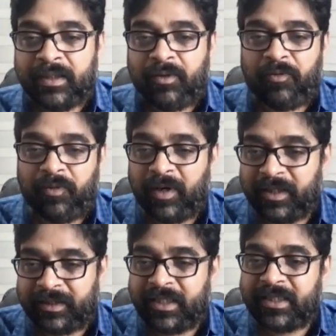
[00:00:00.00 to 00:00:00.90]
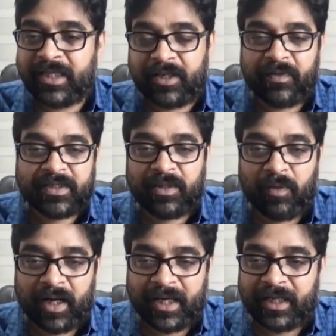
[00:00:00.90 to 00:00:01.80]
For this equation,
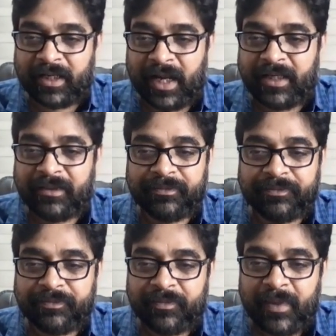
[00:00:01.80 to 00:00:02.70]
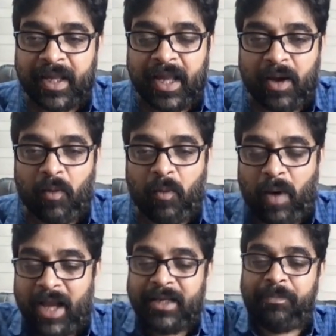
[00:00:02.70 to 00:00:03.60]
what I can write?
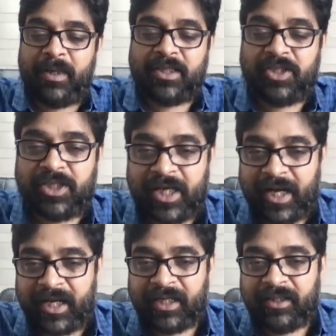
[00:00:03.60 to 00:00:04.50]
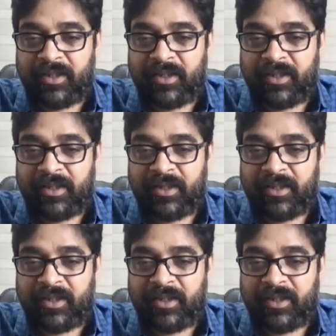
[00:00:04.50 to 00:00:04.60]
Y plus Z